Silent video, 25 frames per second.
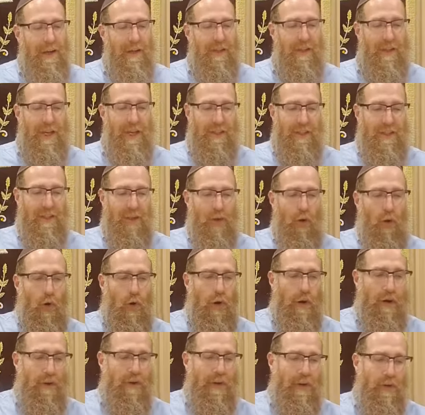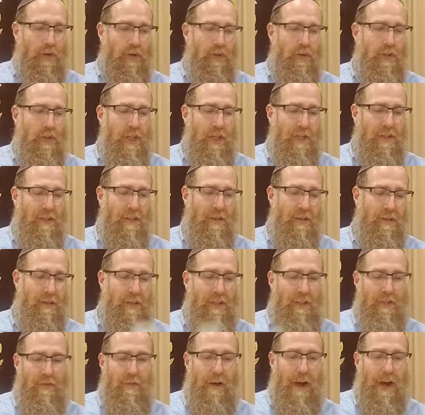This order that you just
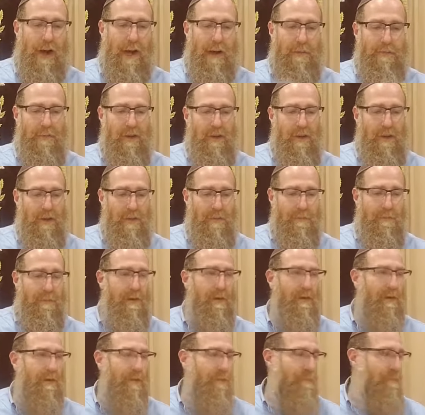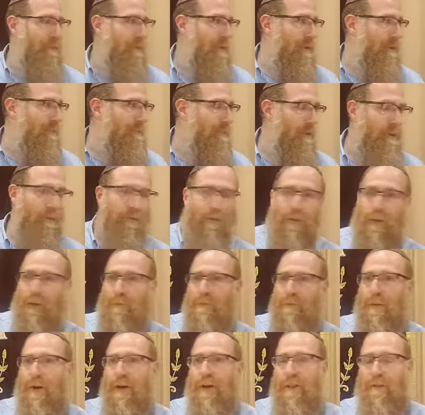described in the first
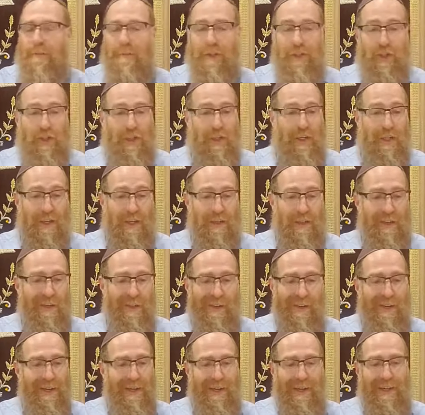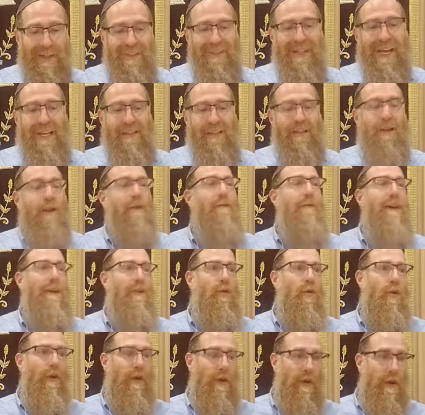part of the Mishnah is not the correct
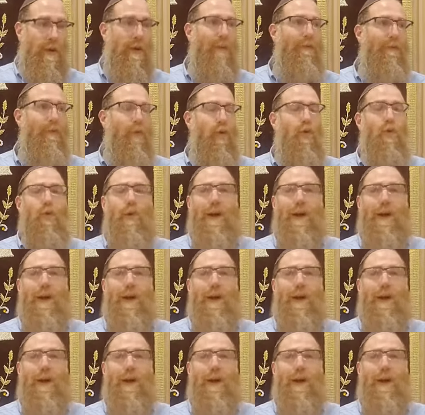order of who